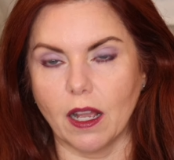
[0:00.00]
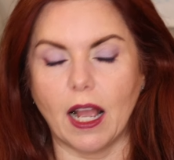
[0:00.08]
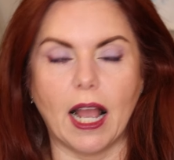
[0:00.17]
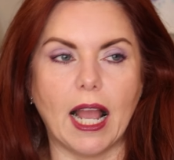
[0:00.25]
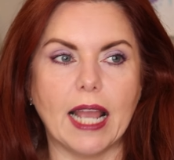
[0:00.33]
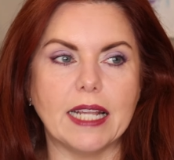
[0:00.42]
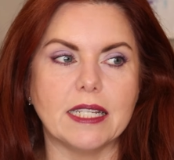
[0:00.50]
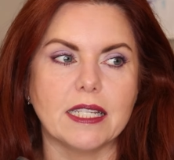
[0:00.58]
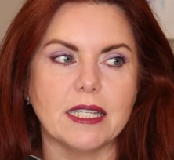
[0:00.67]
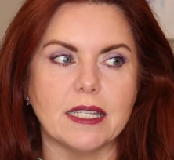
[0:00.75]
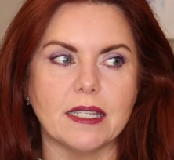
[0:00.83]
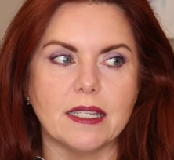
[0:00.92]
I
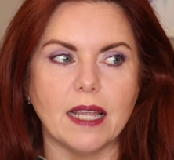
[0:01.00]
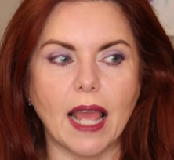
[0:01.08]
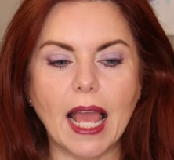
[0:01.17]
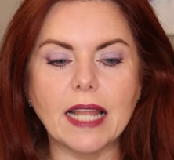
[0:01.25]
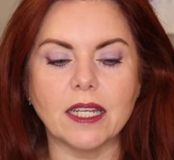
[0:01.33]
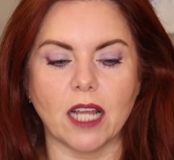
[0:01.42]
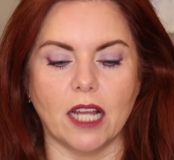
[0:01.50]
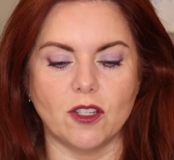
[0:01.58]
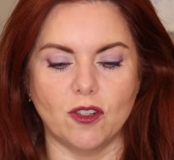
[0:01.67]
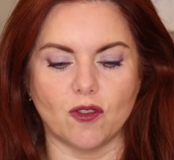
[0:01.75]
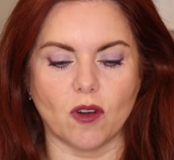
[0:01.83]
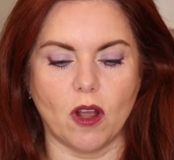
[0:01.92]
tend not
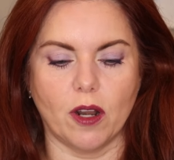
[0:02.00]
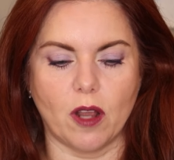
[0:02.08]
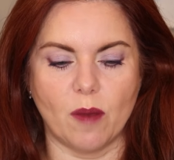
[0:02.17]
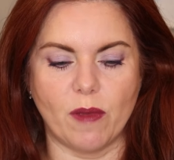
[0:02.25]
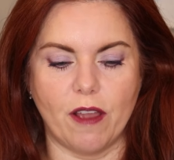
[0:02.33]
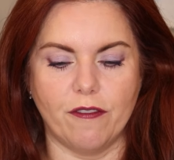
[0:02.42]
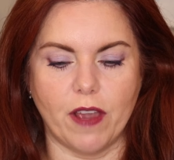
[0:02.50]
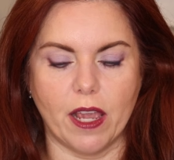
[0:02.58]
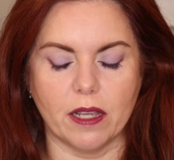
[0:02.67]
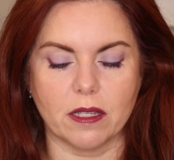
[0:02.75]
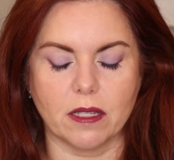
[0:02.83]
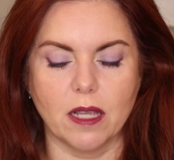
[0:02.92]
to draw it on my
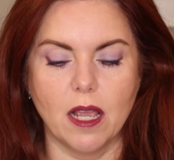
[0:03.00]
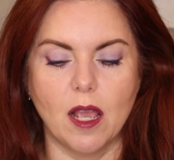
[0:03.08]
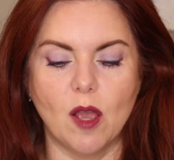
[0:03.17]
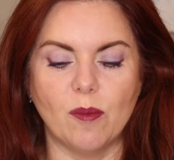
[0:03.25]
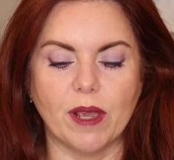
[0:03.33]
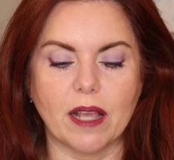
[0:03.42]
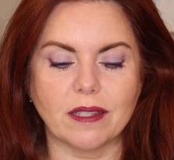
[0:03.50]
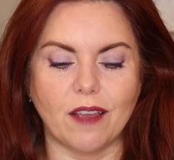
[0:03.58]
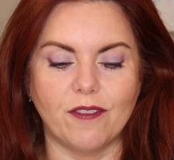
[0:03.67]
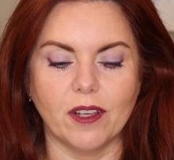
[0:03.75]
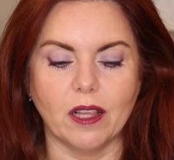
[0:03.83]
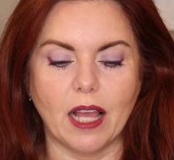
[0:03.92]
face because I
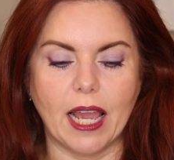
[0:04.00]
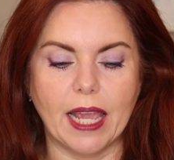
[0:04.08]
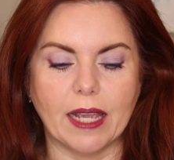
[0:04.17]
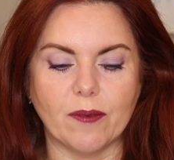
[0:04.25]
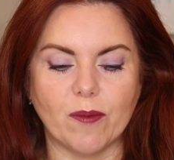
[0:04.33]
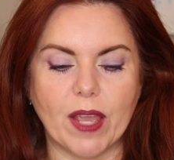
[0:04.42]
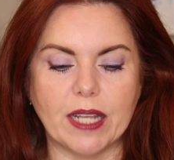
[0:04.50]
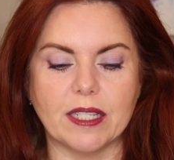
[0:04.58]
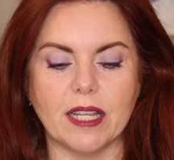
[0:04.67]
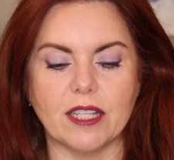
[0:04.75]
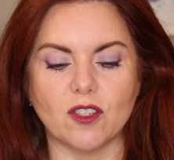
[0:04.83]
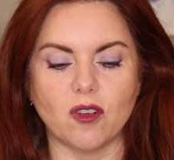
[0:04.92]
feel like
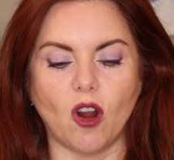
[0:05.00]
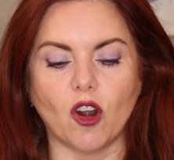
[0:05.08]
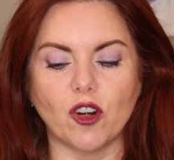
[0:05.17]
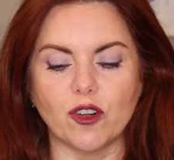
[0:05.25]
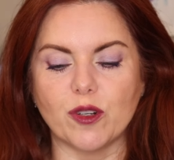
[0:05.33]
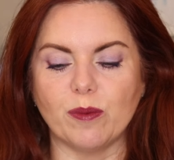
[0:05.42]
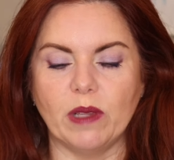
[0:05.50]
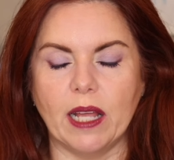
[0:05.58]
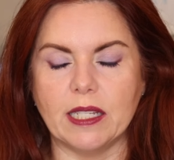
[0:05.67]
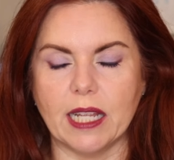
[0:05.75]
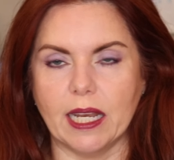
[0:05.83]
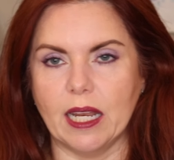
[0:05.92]
it's harder to
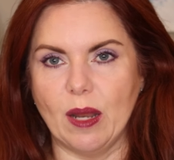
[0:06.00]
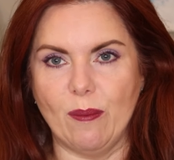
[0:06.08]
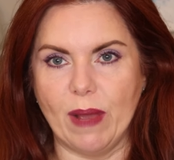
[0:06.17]
blend in and it